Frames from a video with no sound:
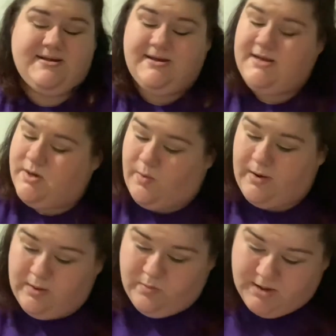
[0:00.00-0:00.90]

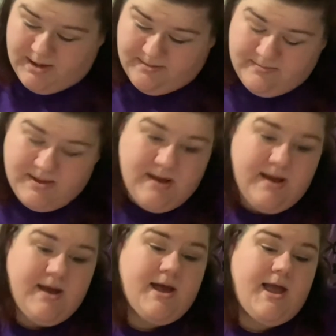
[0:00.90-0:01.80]
really want him.
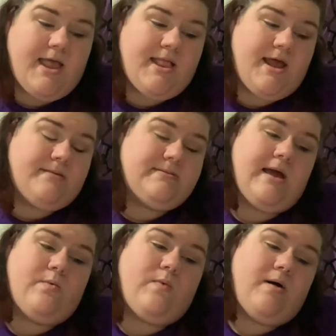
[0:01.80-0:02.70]
And then I'm
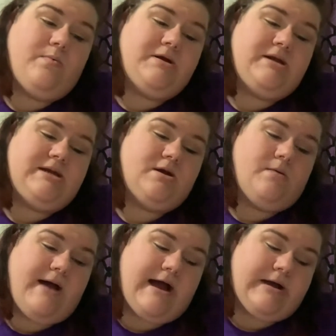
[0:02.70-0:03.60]
like, well, we need to go
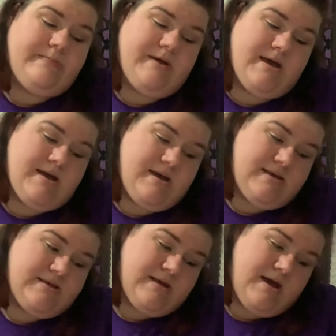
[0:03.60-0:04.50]
back
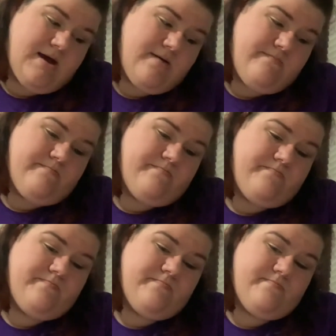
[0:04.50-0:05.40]
because
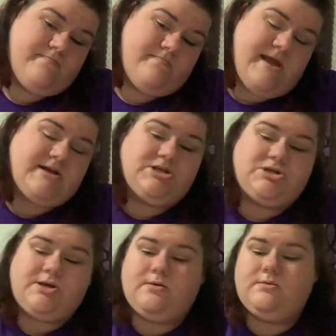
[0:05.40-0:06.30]
there's a
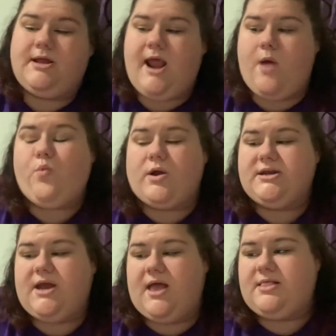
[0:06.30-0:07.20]
stone that I wanted
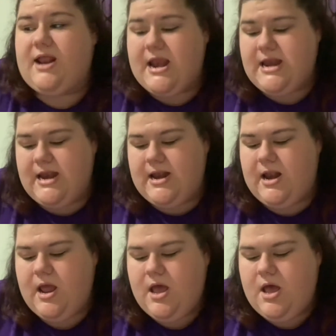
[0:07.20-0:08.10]
to get that I didn't.
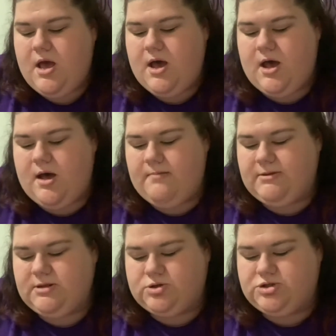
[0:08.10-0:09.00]
A
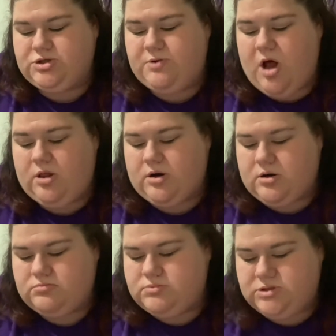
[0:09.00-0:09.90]
little $2
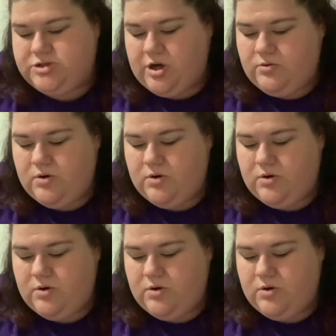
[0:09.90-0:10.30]
stone.